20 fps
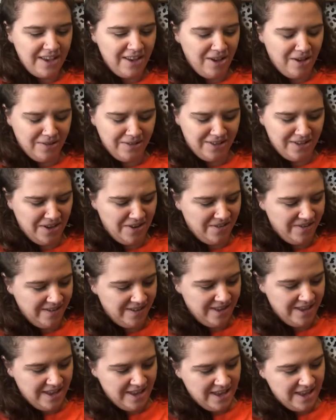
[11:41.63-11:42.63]
also
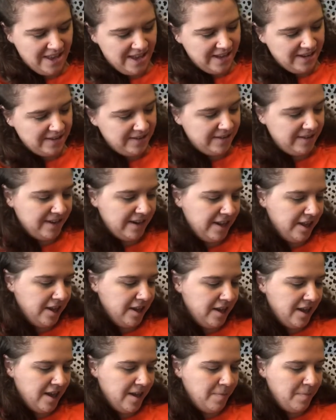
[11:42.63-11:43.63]
didn't look
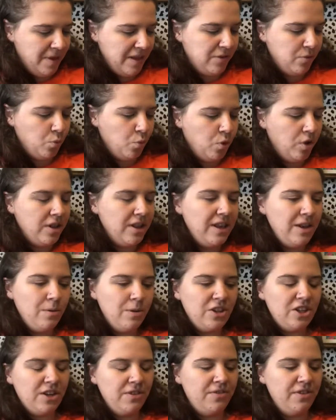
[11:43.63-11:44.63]
up. It's Woolly,
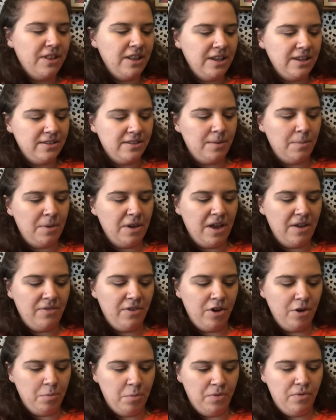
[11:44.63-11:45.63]
which I feel like is something I've
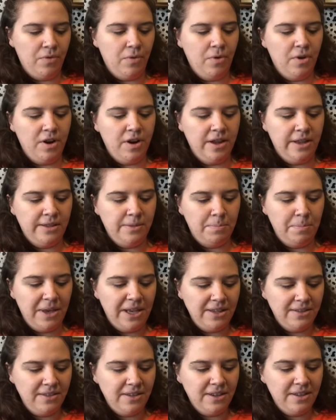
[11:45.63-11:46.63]
heard before. It's
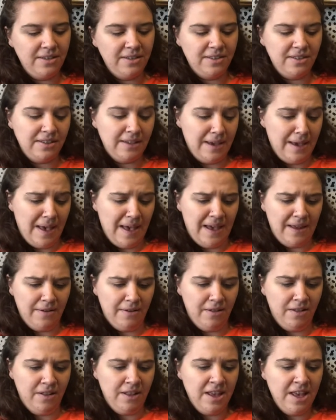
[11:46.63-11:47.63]
based in
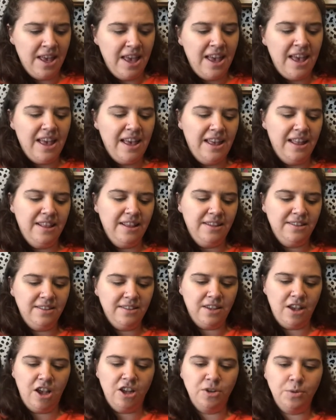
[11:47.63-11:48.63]
Seattle, and this is
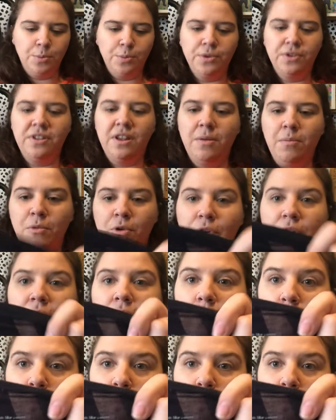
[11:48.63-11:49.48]
100% merino